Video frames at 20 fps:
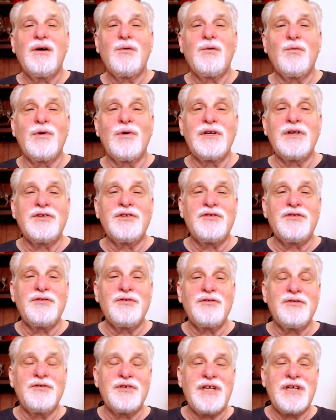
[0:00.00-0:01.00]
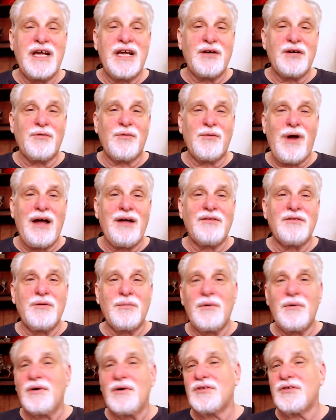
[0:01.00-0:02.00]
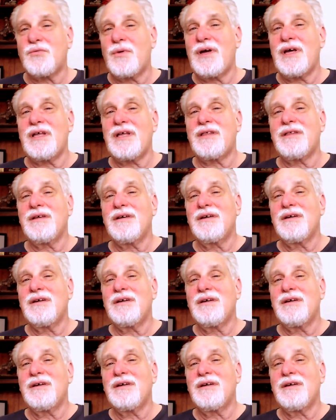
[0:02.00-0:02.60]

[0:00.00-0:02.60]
would kid around the most with,